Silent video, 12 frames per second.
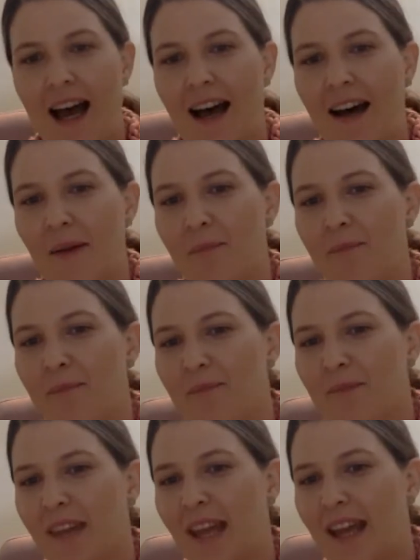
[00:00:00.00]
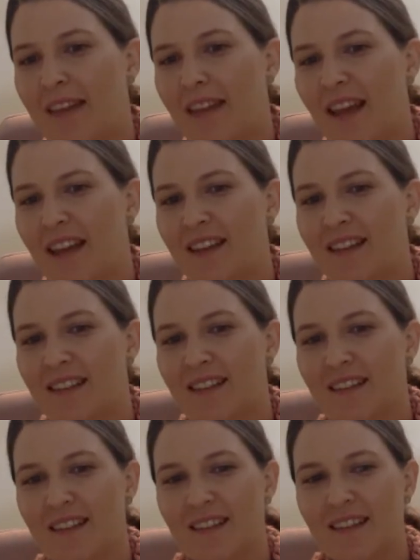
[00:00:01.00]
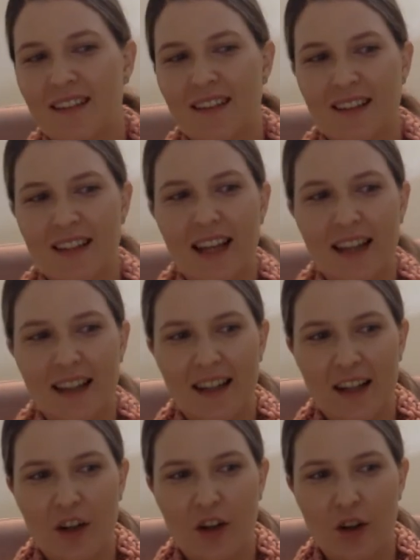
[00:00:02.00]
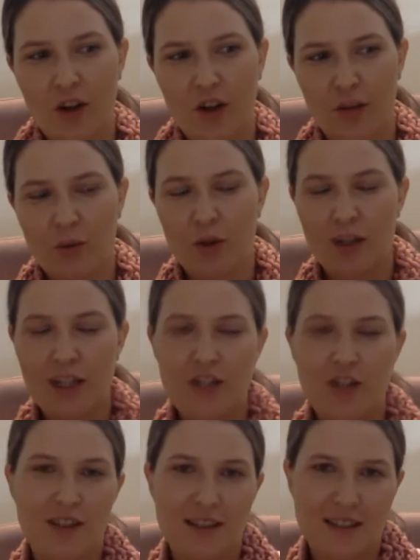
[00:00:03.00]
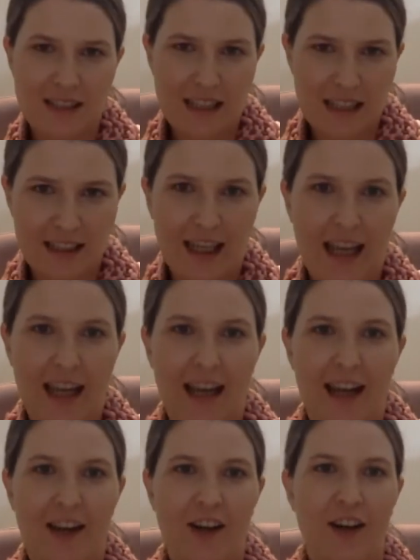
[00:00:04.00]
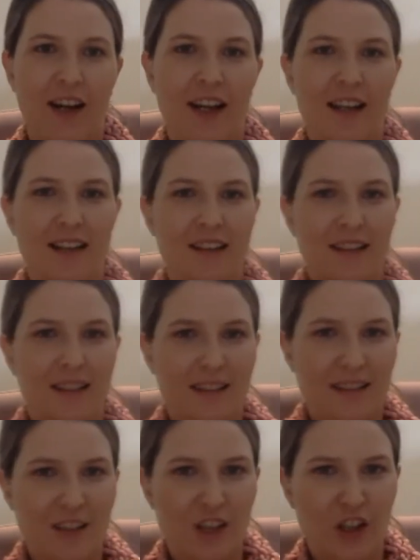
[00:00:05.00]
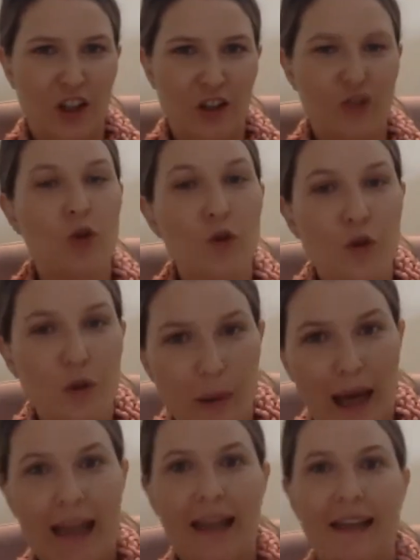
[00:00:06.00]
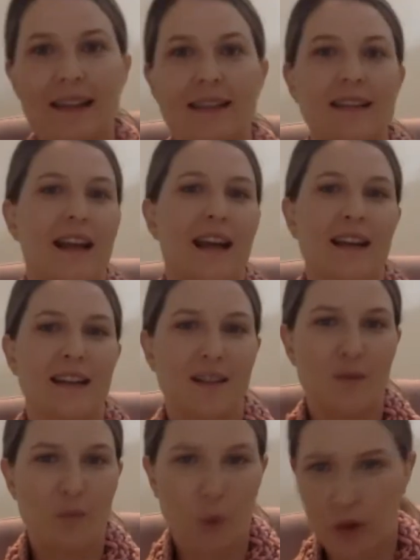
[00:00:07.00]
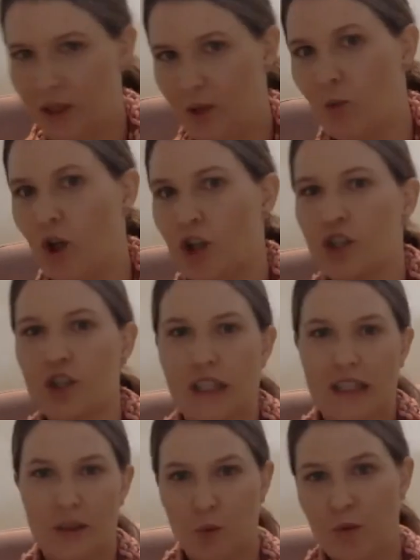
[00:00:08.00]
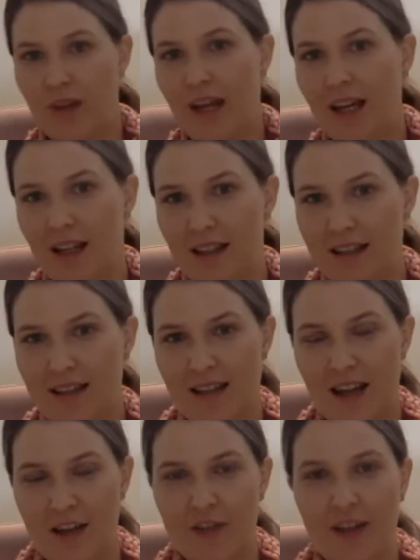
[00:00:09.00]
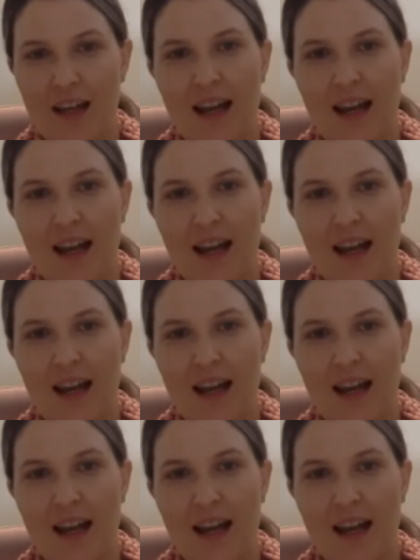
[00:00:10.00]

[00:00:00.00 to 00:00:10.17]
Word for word: um, and then yeah, and then I got, got more into the skincare and, you know, toothpaste and body wash and all that kind of stuff.